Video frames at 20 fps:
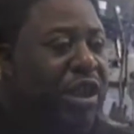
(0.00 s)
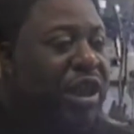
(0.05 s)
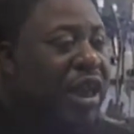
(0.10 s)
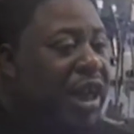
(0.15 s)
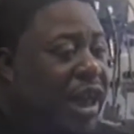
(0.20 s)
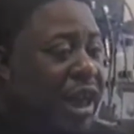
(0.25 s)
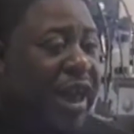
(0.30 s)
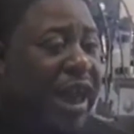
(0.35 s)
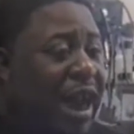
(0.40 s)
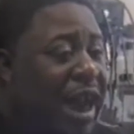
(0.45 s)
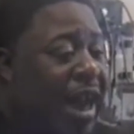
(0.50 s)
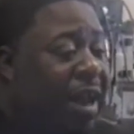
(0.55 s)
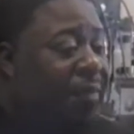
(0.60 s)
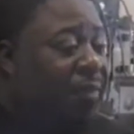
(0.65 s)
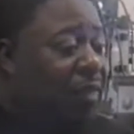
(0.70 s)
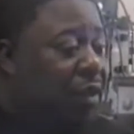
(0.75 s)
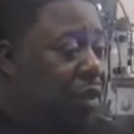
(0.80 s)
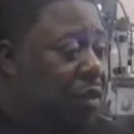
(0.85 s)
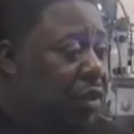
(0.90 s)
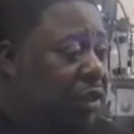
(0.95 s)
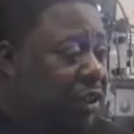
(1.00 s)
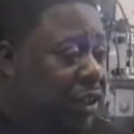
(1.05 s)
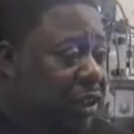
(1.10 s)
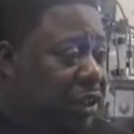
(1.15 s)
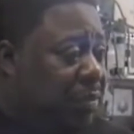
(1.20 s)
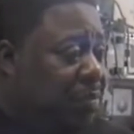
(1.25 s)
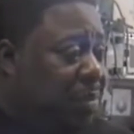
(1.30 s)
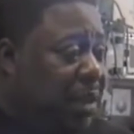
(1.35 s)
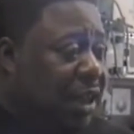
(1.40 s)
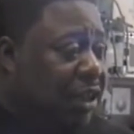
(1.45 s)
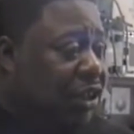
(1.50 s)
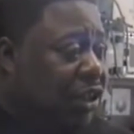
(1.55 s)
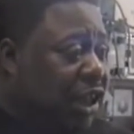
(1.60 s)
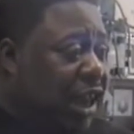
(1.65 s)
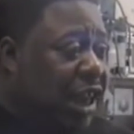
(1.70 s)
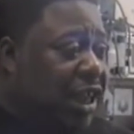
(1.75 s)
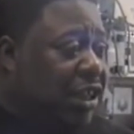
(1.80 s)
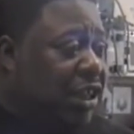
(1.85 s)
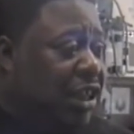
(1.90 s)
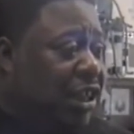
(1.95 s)
And I have noticed there's a big
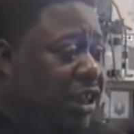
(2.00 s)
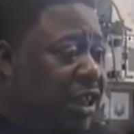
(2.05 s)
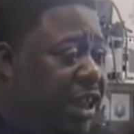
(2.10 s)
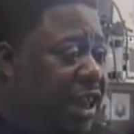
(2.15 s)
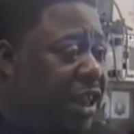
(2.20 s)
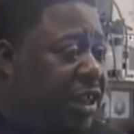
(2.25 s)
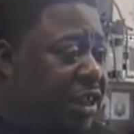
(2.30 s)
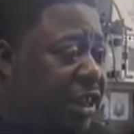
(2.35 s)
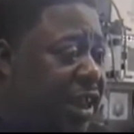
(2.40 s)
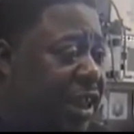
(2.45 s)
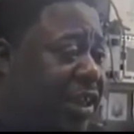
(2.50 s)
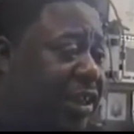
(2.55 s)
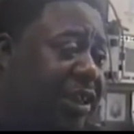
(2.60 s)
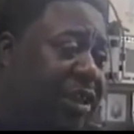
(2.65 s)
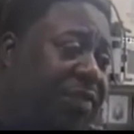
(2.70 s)
change in the DJs